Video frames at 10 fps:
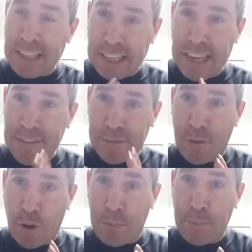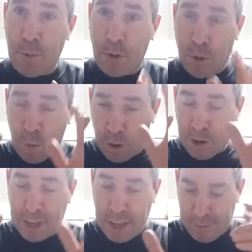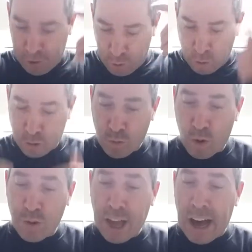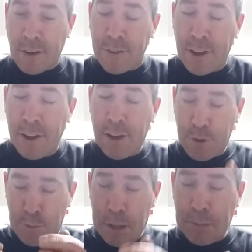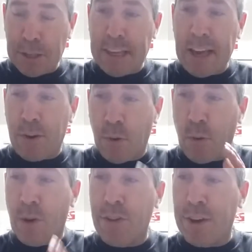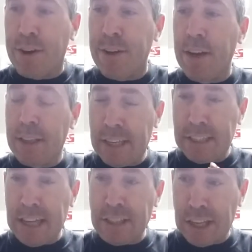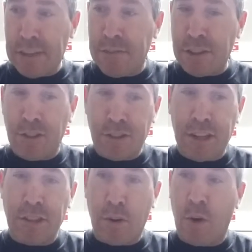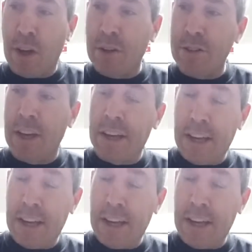the kit form. When you order the kit, if you go scroll down, you'll be able to get all the individual essential oils